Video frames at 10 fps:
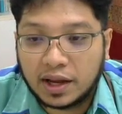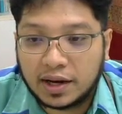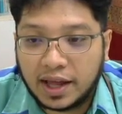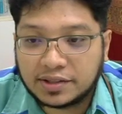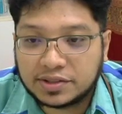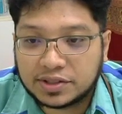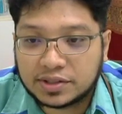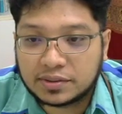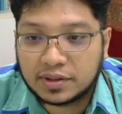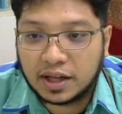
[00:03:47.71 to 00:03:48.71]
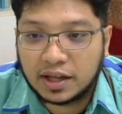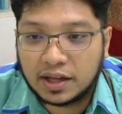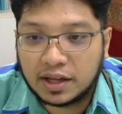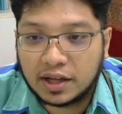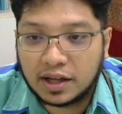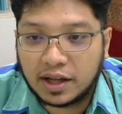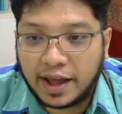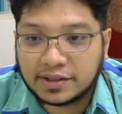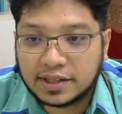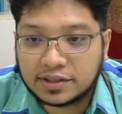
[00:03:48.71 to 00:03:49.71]
let's
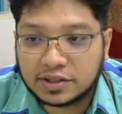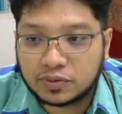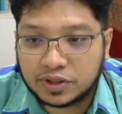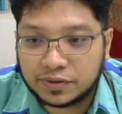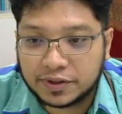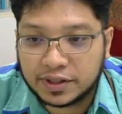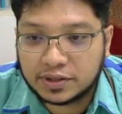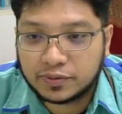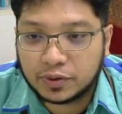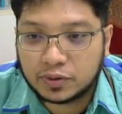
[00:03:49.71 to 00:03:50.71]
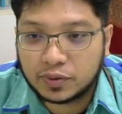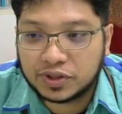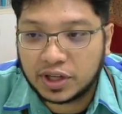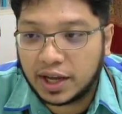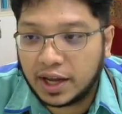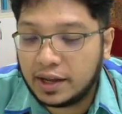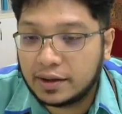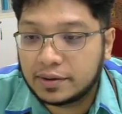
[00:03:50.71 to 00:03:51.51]
access the switch first for switch A.